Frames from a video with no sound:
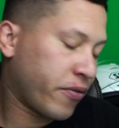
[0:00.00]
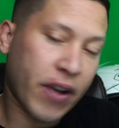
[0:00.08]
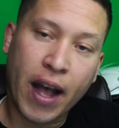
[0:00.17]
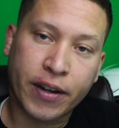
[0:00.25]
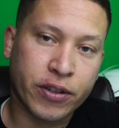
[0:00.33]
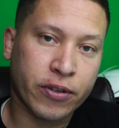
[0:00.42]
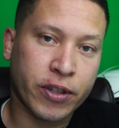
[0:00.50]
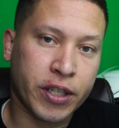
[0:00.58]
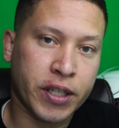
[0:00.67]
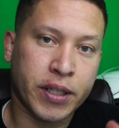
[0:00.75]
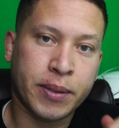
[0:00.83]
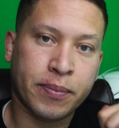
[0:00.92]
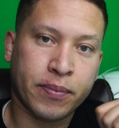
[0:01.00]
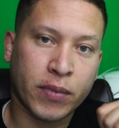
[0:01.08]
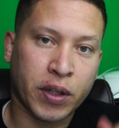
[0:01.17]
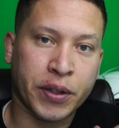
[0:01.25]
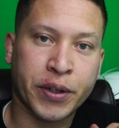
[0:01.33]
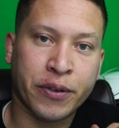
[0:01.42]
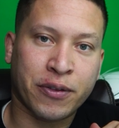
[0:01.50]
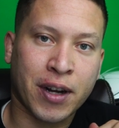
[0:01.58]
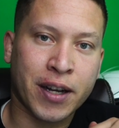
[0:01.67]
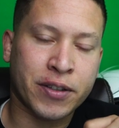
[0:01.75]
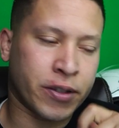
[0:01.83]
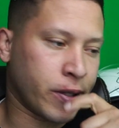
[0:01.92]
factory clear
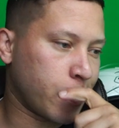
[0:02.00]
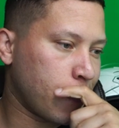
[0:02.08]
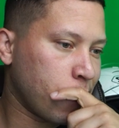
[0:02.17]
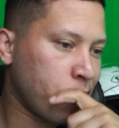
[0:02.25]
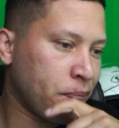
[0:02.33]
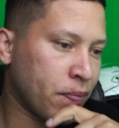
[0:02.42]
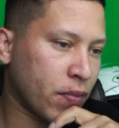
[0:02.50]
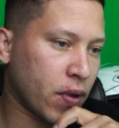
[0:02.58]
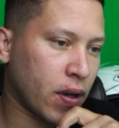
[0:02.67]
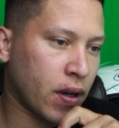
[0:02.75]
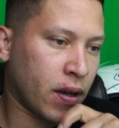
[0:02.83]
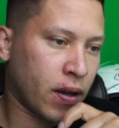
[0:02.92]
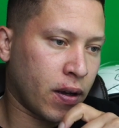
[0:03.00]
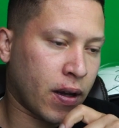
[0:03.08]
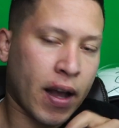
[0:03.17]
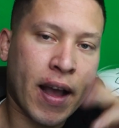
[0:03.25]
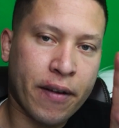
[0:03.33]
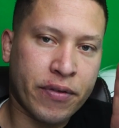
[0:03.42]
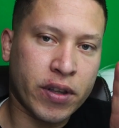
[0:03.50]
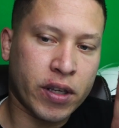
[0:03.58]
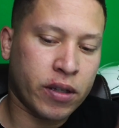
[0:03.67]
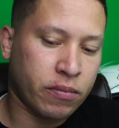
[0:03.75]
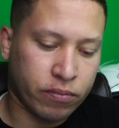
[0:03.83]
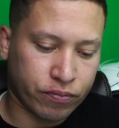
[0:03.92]
visor, I have
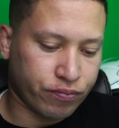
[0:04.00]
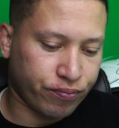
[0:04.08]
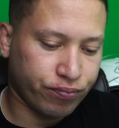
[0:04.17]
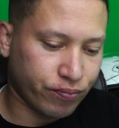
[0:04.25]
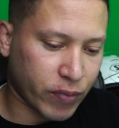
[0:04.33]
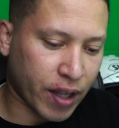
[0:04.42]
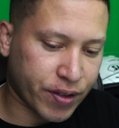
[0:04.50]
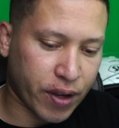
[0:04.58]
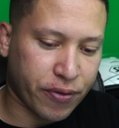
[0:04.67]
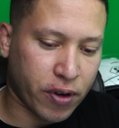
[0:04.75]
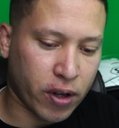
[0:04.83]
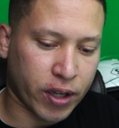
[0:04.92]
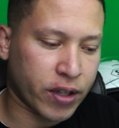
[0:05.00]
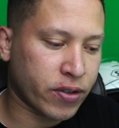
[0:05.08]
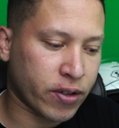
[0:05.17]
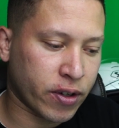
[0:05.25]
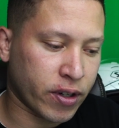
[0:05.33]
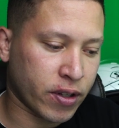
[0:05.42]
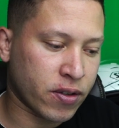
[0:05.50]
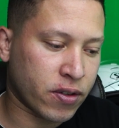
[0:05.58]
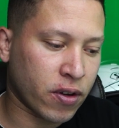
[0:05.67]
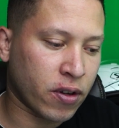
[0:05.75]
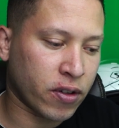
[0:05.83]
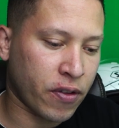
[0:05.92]
the anti-fog insert
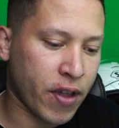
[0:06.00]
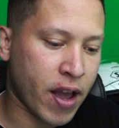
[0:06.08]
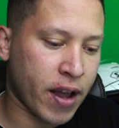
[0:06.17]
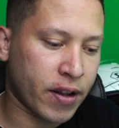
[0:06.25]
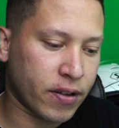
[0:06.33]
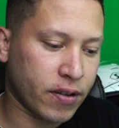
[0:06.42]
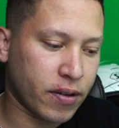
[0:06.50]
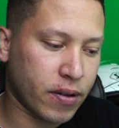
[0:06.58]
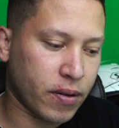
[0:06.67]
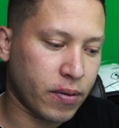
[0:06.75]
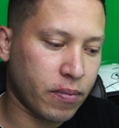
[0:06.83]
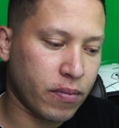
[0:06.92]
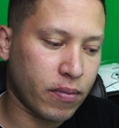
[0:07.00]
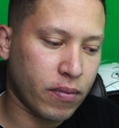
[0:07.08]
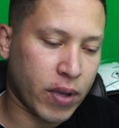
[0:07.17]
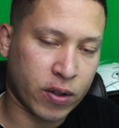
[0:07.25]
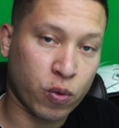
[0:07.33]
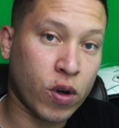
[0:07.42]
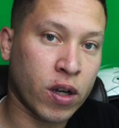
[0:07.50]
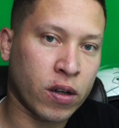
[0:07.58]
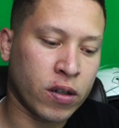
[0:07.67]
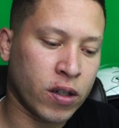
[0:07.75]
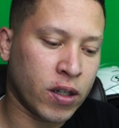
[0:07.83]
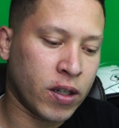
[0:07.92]
installed on that as
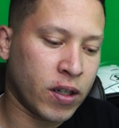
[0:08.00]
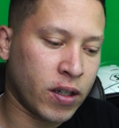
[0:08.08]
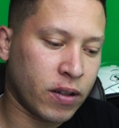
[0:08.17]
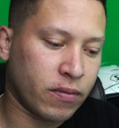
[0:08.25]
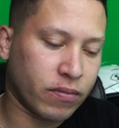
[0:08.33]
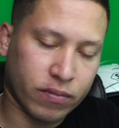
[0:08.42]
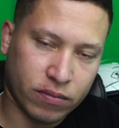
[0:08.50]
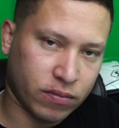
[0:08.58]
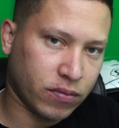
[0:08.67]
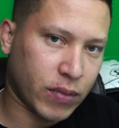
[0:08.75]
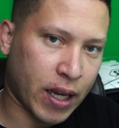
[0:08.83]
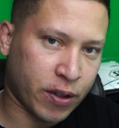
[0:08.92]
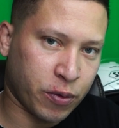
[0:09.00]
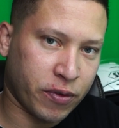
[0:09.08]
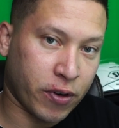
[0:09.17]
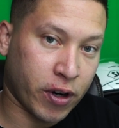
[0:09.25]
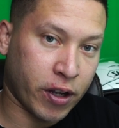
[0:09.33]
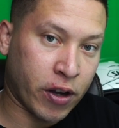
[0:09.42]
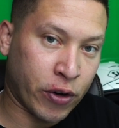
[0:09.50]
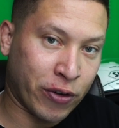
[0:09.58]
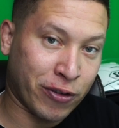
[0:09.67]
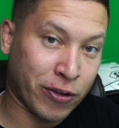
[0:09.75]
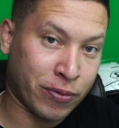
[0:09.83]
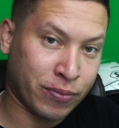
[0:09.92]
well, as we've already gone
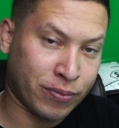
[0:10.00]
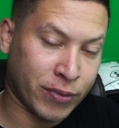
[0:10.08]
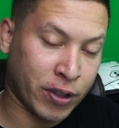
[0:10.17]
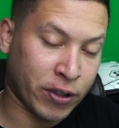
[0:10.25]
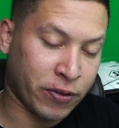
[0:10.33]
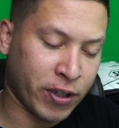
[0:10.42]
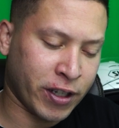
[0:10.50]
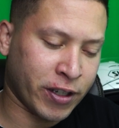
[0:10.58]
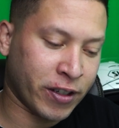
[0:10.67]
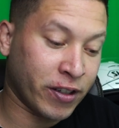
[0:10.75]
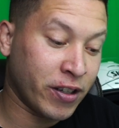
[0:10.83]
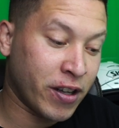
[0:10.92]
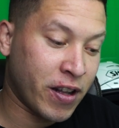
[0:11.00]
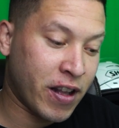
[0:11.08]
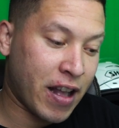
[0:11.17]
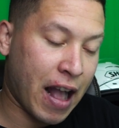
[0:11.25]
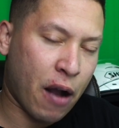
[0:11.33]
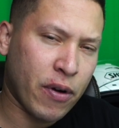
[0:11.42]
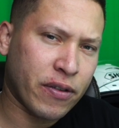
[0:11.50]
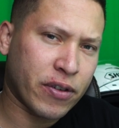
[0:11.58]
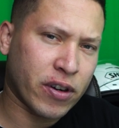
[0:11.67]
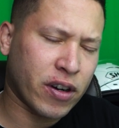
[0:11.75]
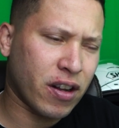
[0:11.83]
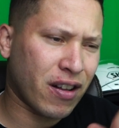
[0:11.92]
over in this video.
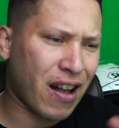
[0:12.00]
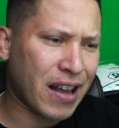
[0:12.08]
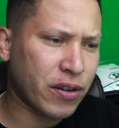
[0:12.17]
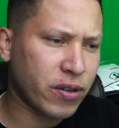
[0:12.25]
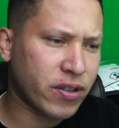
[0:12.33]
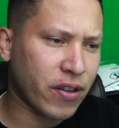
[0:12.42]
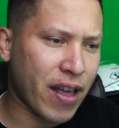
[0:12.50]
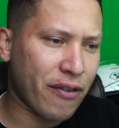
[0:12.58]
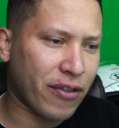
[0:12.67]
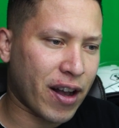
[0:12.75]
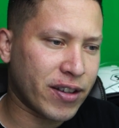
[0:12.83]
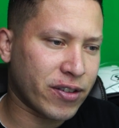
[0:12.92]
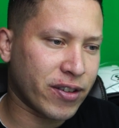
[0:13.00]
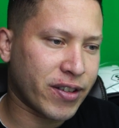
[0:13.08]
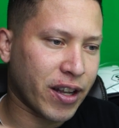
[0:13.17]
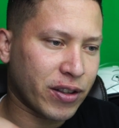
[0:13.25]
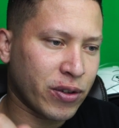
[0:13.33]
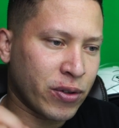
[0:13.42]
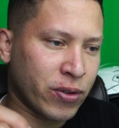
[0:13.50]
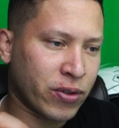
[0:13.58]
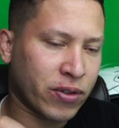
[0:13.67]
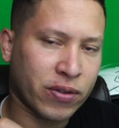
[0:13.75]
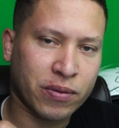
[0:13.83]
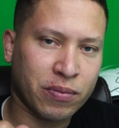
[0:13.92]
However, I noticed on that visor, it's got
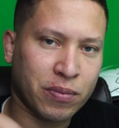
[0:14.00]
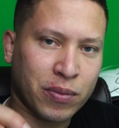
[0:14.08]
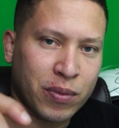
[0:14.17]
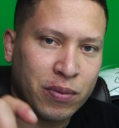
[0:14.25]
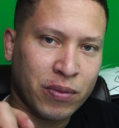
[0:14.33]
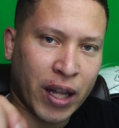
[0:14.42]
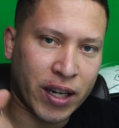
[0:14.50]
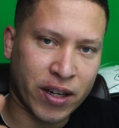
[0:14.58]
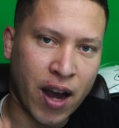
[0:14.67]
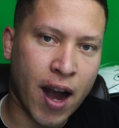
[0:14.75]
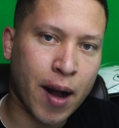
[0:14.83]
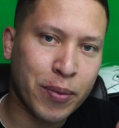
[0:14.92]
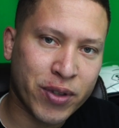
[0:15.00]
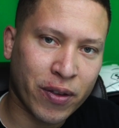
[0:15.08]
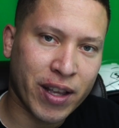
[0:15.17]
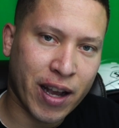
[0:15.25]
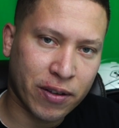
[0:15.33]
those like knobs on the